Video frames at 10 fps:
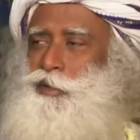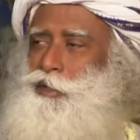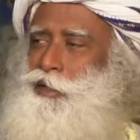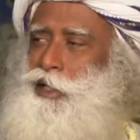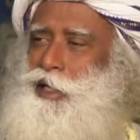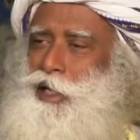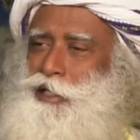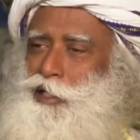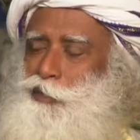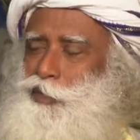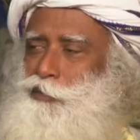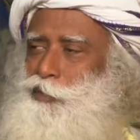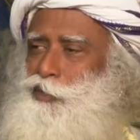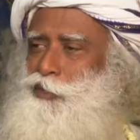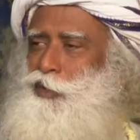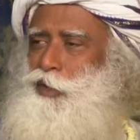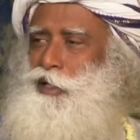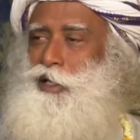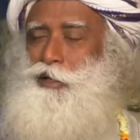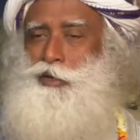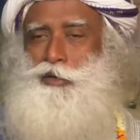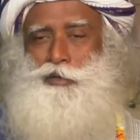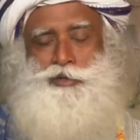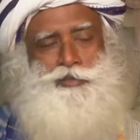the lighting was blue, all decor was